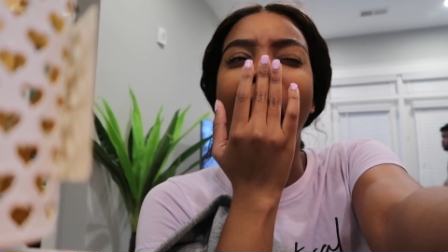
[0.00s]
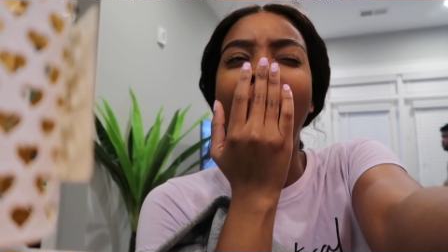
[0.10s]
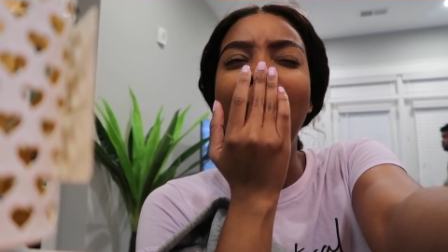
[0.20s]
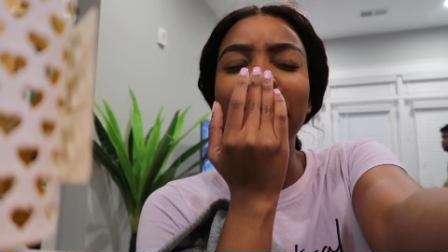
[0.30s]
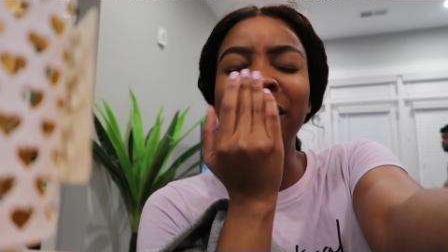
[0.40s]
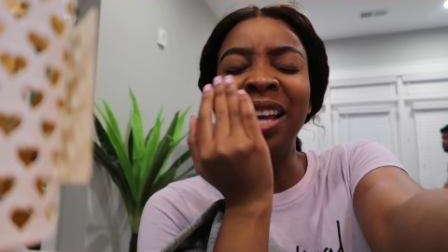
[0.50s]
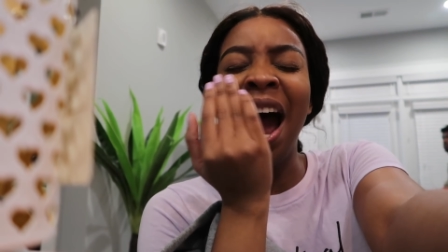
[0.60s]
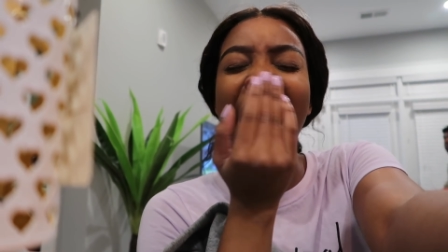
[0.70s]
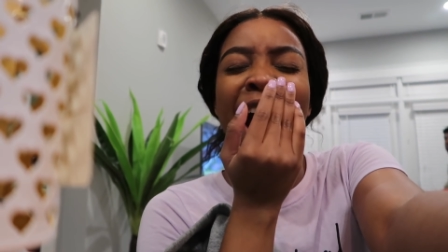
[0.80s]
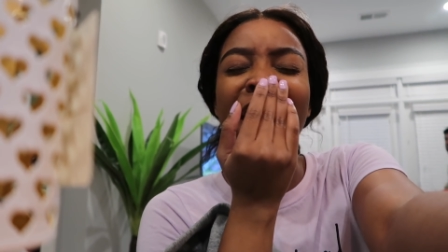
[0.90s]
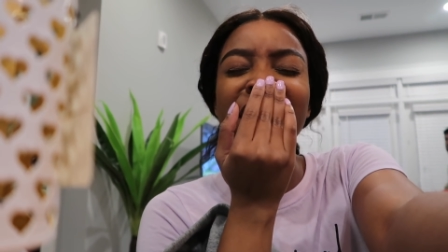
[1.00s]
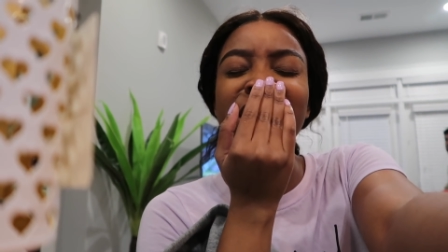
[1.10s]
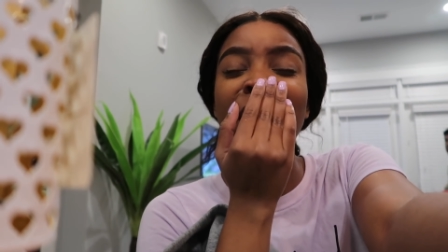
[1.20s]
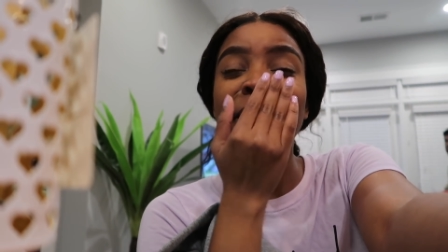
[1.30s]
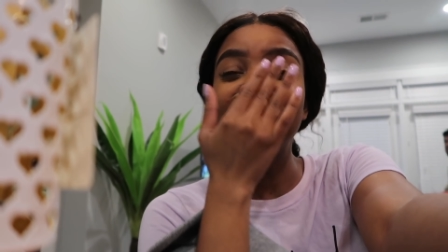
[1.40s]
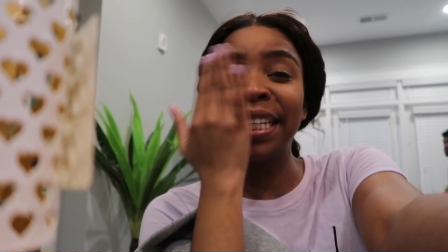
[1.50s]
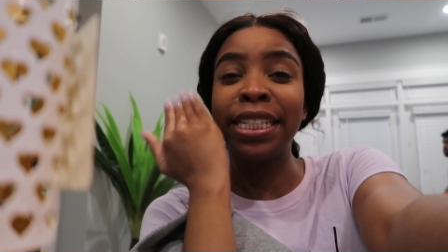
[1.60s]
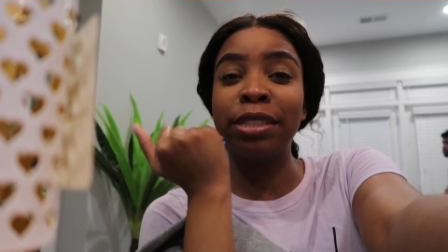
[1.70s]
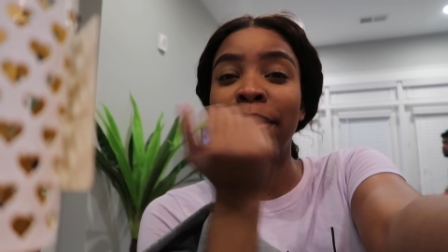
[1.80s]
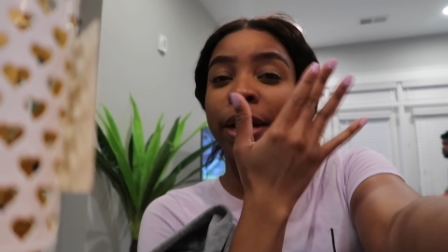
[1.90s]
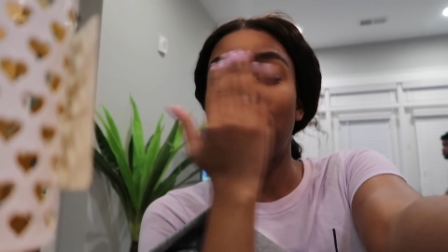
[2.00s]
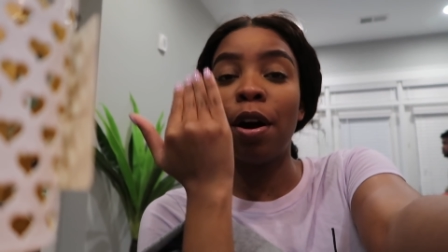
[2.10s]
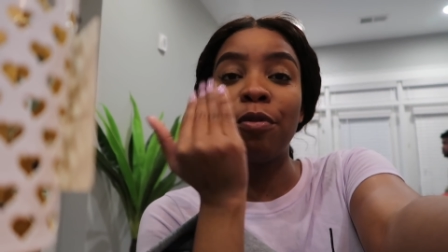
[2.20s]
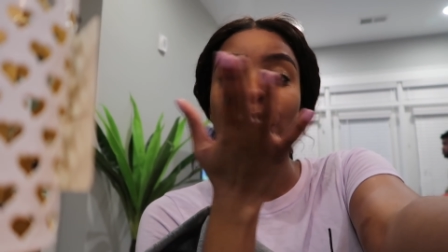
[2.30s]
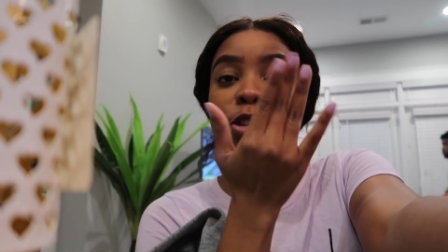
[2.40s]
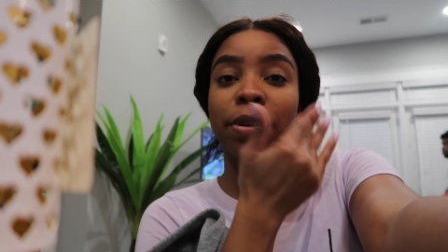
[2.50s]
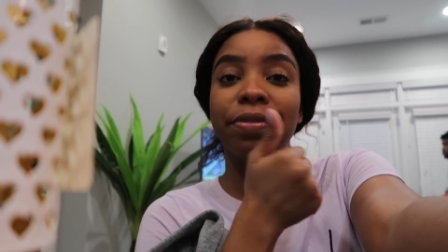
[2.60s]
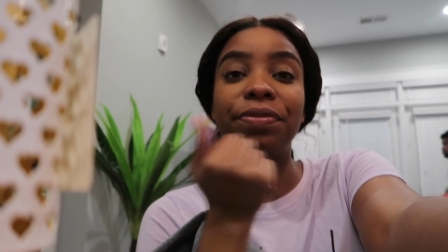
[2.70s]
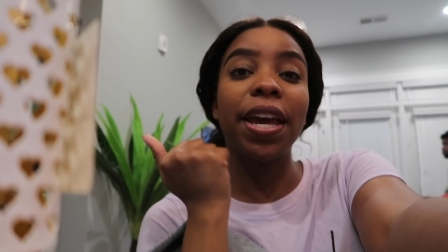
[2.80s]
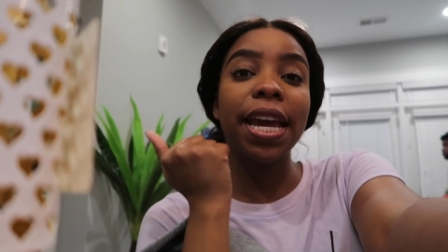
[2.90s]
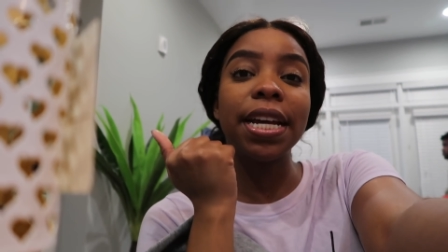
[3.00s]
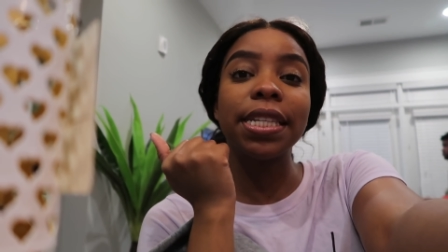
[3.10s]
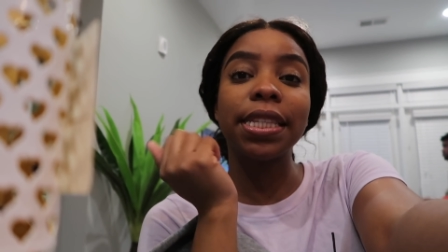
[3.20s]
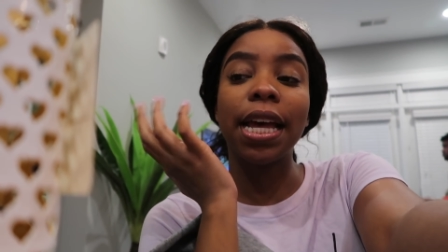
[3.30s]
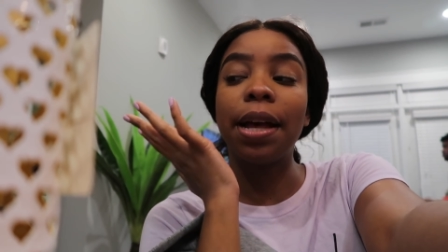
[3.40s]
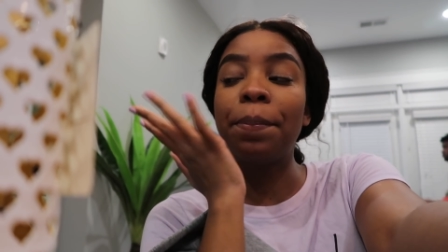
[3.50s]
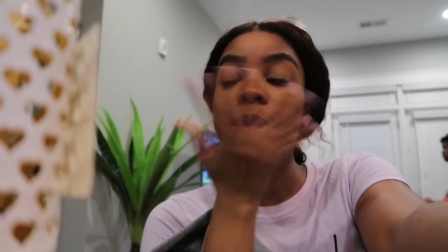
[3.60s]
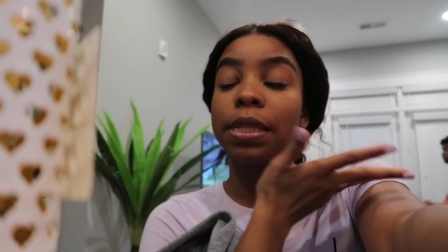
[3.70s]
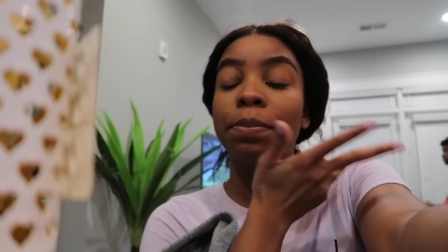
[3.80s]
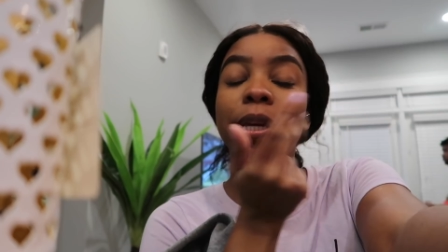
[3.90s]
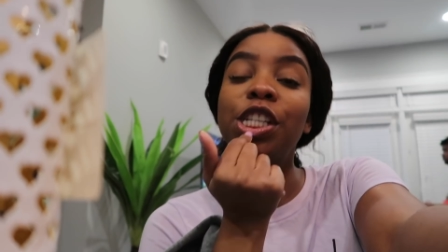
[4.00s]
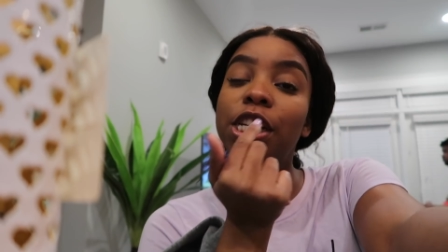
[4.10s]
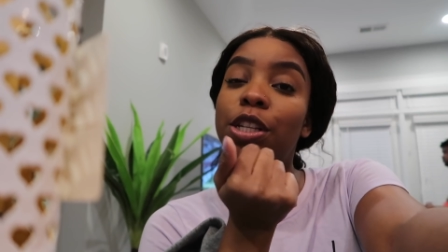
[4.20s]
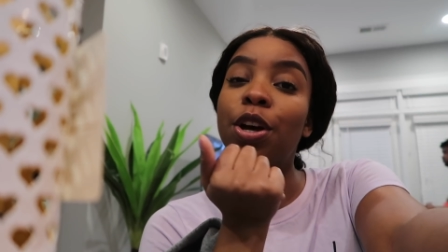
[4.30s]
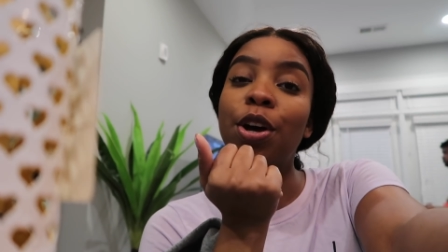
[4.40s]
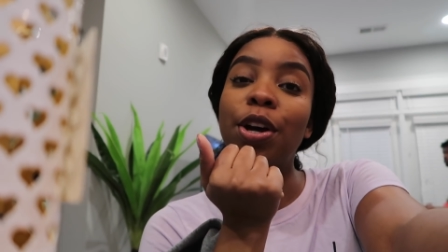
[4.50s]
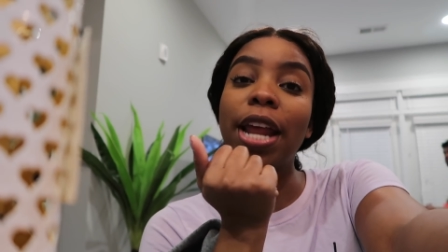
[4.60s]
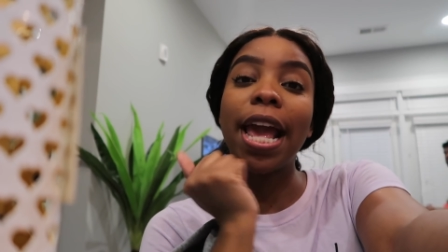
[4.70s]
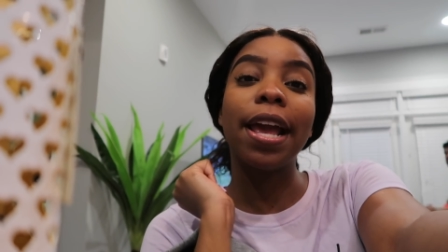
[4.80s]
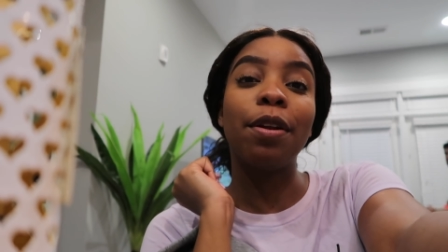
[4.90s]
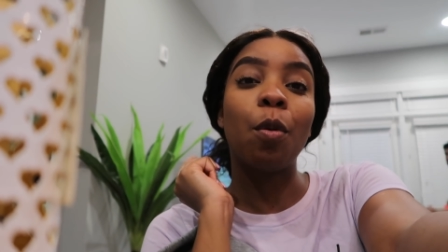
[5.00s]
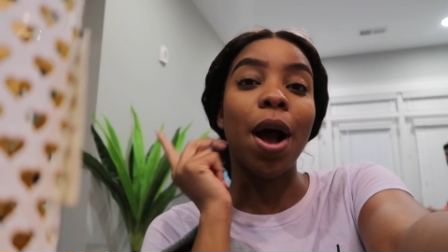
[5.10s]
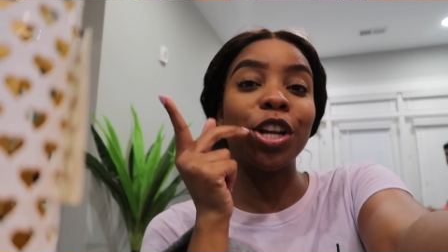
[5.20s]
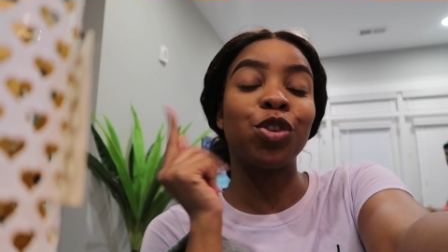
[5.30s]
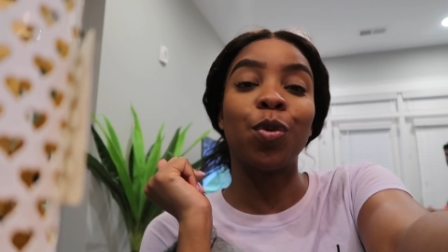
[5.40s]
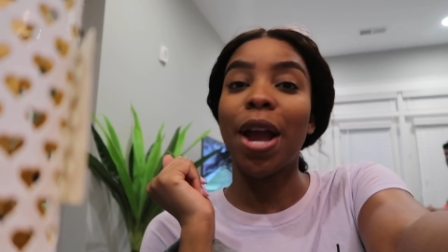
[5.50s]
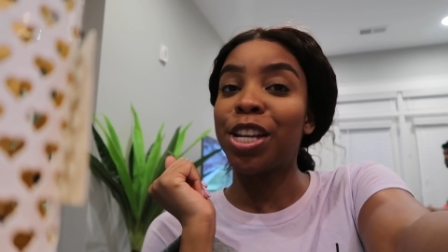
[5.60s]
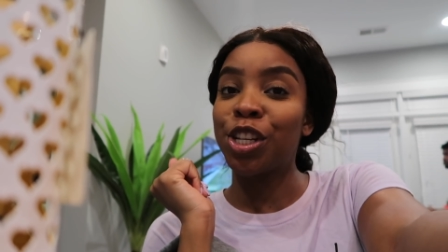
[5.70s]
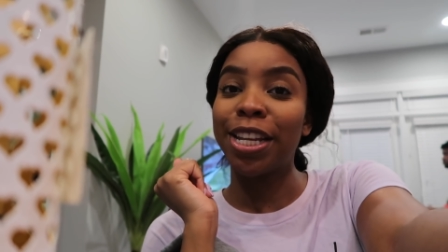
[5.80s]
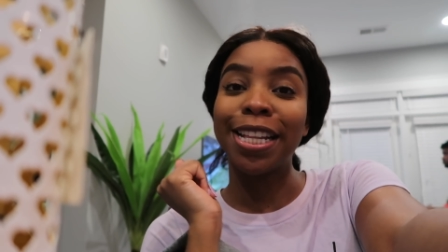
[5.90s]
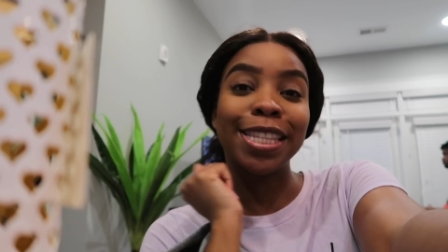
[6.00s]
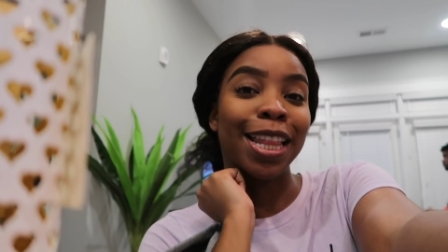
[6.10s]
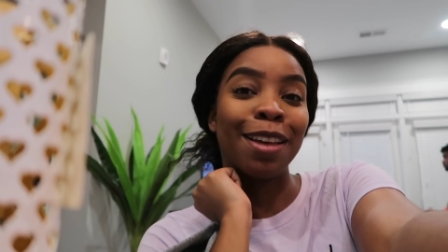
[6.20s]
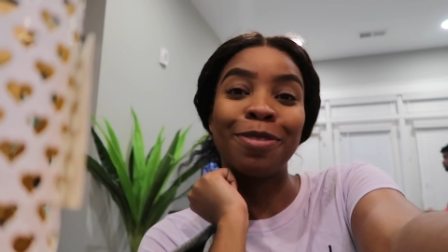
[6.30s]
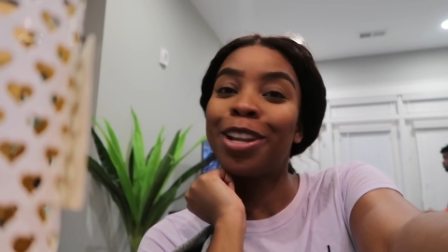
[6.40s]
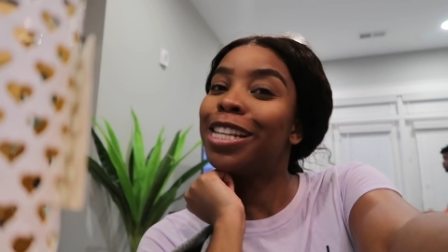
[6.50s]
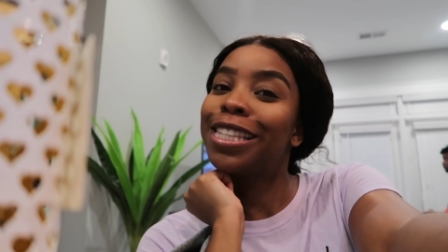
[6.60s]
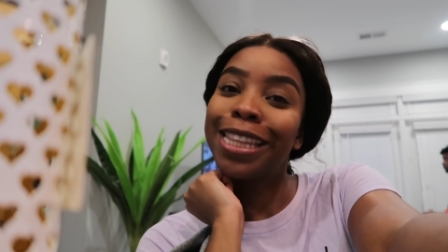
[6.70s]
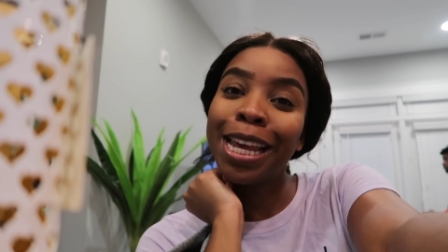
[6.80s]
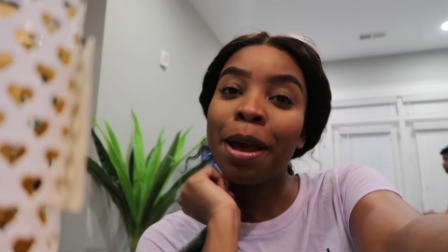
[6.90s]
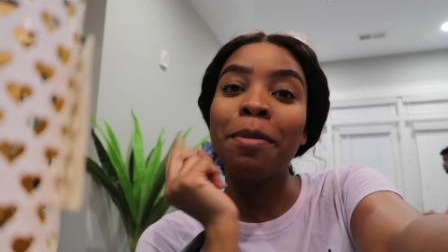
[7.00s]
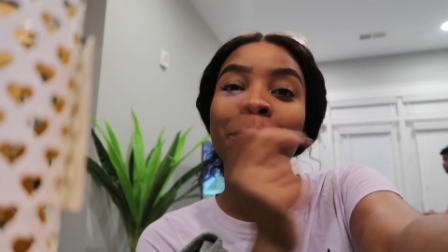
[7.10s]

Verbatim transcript: I'm tired, so I'm gonna take this makeup off, wash my face, put some PJs on, and watch Ratched until I fall asleep.